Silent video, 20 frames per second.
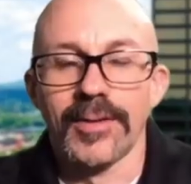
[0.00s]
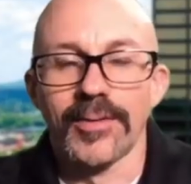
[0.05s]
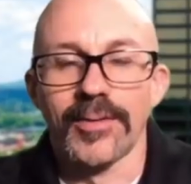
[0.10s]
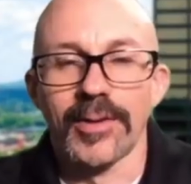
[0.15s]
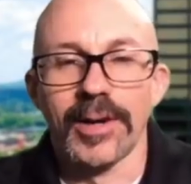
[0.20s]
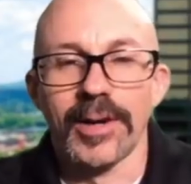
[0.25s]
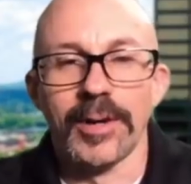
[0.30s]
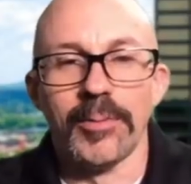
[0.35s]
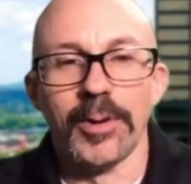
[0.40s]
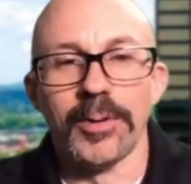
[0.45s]

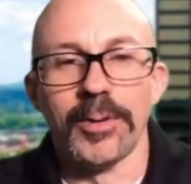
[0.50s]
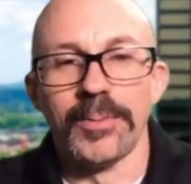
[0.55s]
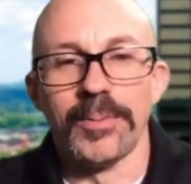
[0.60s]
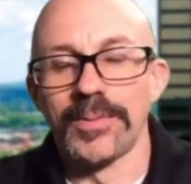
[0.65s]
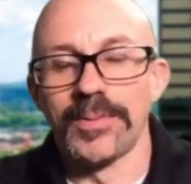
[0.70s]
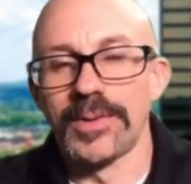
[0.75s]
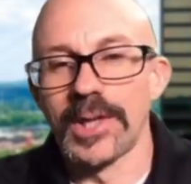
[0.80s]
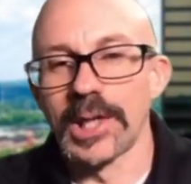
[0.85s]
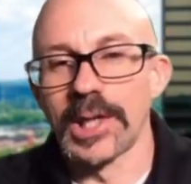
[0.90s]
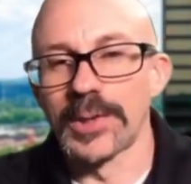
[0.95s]
Great.
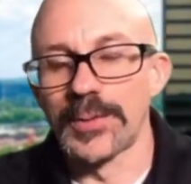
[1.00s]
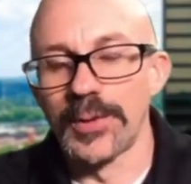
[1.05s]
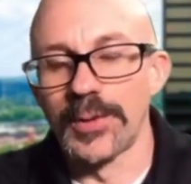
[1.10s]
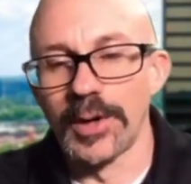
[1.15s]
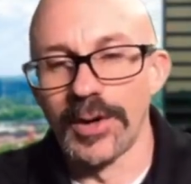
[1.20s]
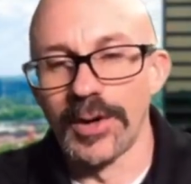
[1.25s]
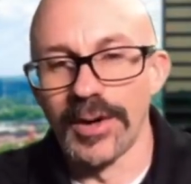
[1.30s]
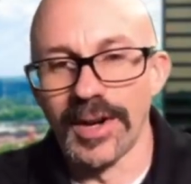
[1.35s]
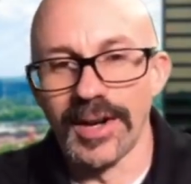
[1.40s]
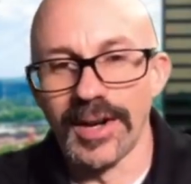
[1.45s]
Well, thanks
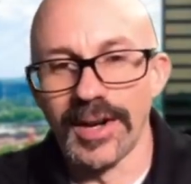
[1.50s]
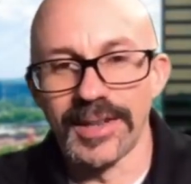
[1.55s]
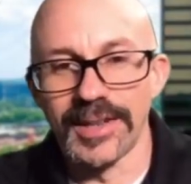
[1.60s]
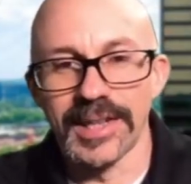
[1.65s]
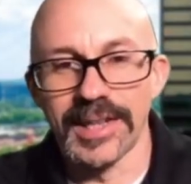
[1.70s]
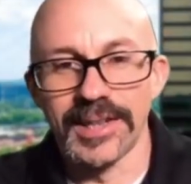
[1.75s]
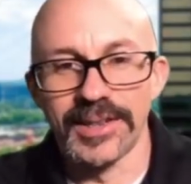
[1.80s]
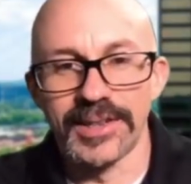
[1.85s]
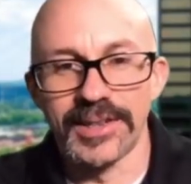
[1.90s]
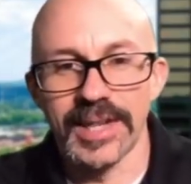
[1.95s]
for uh,
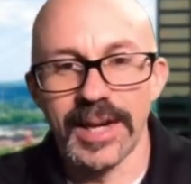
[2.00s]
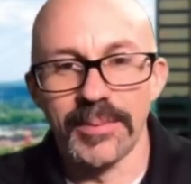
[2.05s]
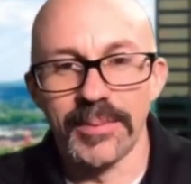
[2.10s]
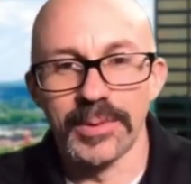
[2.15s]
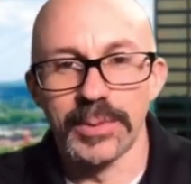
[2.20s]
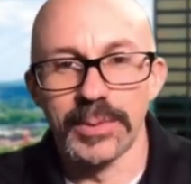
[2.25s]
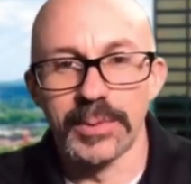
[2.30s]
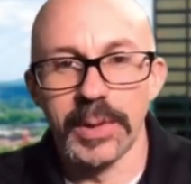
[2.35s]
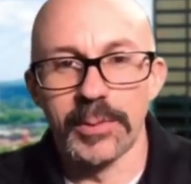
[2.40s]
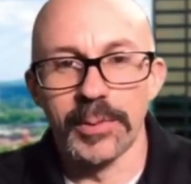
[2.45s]
taking the time
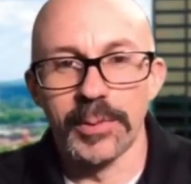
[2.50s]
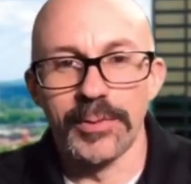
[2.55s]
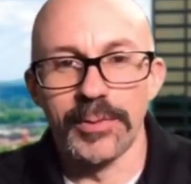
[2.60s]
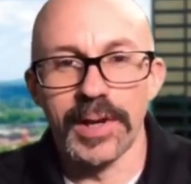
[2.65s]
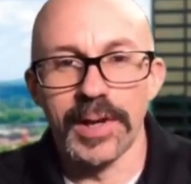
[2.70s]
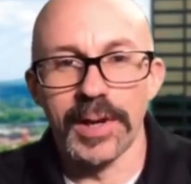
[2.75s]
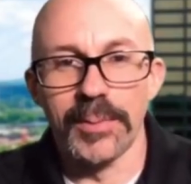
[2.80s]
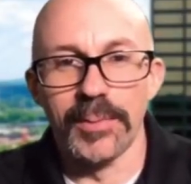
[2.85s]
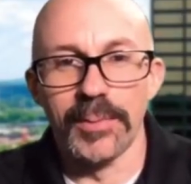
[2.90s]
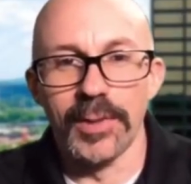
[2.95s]
to speak with
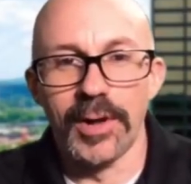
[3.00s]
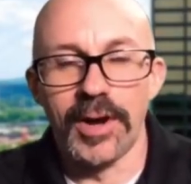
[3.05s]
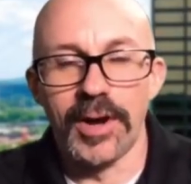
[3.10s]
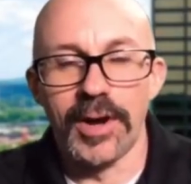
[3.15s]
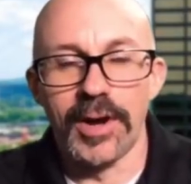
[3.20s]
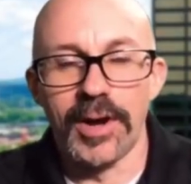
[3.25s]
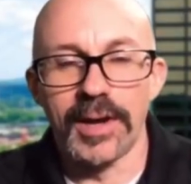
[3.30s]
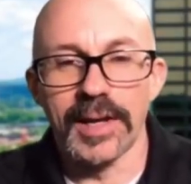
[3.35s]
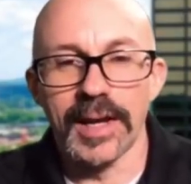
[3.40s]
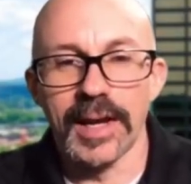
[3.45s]

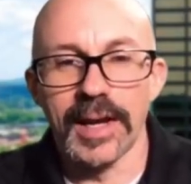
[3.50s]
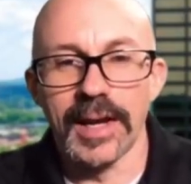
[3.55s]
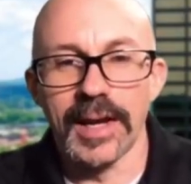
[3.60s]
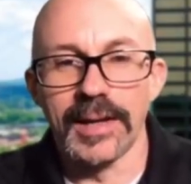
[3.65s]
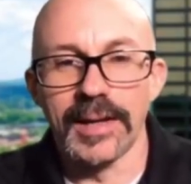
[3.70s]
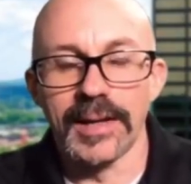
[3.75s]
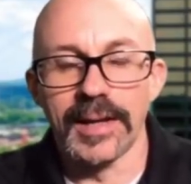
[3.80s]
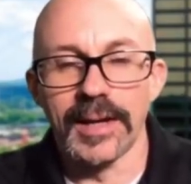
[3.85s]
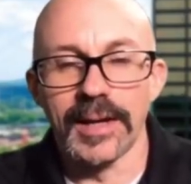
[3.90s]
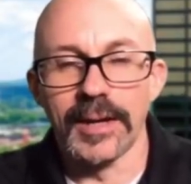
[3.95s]
VMblog,
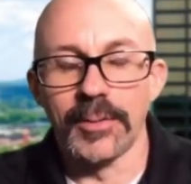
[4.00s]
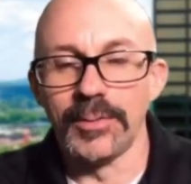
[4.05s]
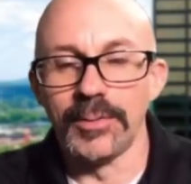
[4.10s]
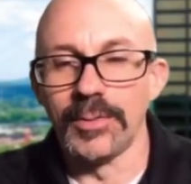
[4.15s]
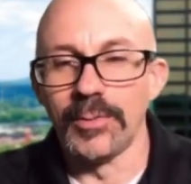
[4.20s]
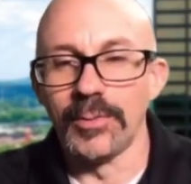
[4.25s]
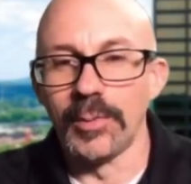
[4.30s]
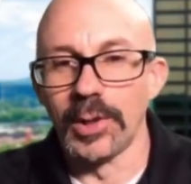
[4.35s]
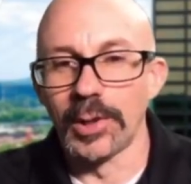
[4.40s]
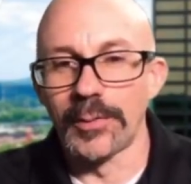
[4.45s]
and uh,
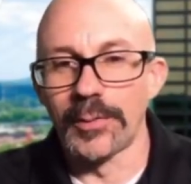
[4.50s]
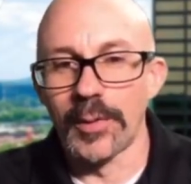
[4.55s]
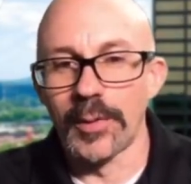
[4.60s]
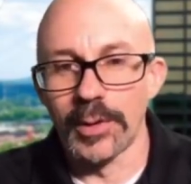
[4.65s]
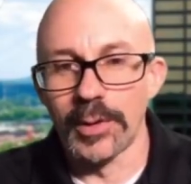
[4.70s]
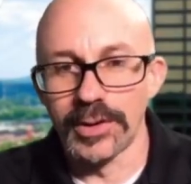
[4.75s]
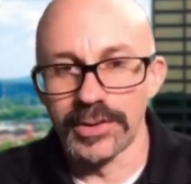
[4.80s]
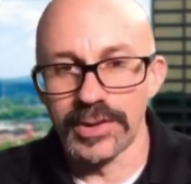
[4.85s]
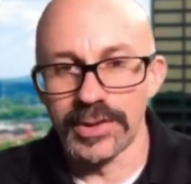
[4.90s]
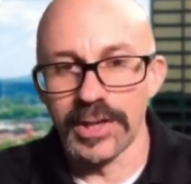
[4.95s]
we look
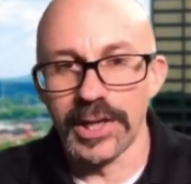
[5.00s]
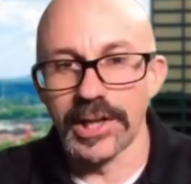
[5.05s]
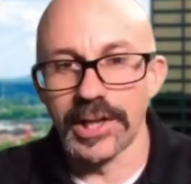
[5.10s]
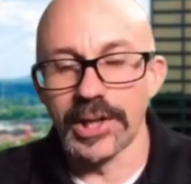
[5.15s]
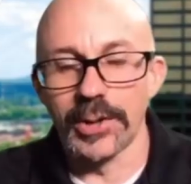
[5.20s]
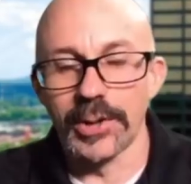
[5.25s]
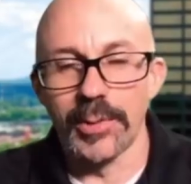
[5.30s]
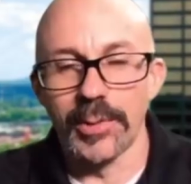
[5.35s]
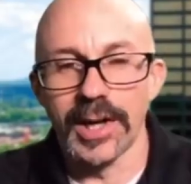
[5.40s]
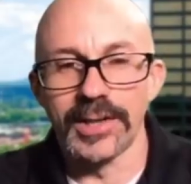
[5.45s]
forward to
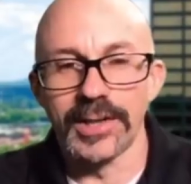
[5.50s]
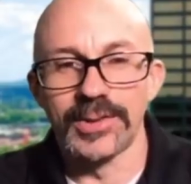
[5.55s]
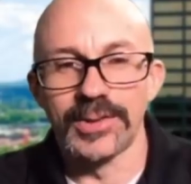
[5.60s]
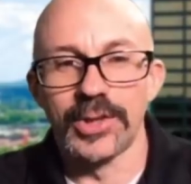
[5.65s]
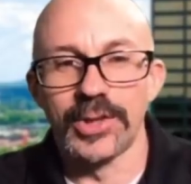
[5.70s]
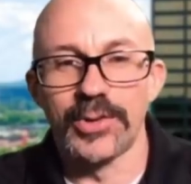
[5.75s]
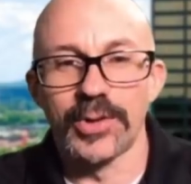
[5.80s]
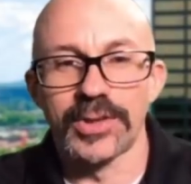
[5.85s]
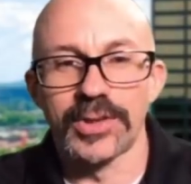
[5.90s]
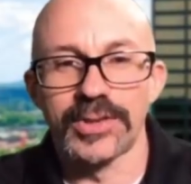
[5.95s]
seeing you at
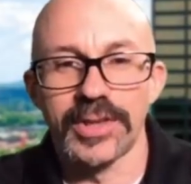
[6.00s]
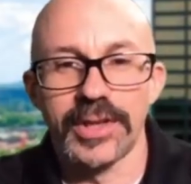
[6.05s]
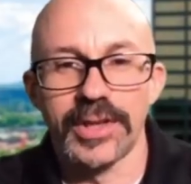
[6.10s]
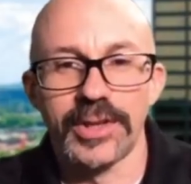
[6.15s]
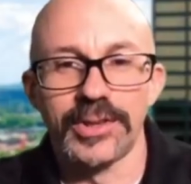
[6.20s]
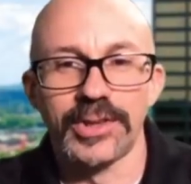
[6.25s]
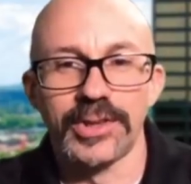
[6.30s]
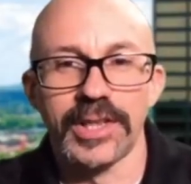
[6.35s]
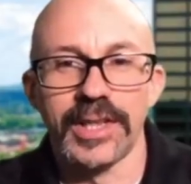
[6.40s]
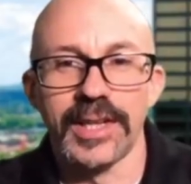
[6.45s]
Citrix
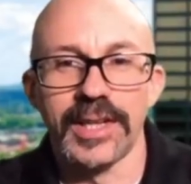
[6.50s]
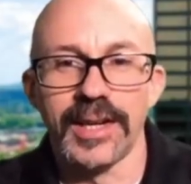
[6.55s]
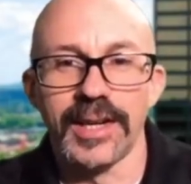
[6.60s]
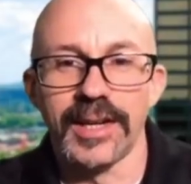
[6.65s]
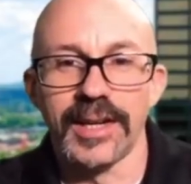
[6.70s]
Synergy.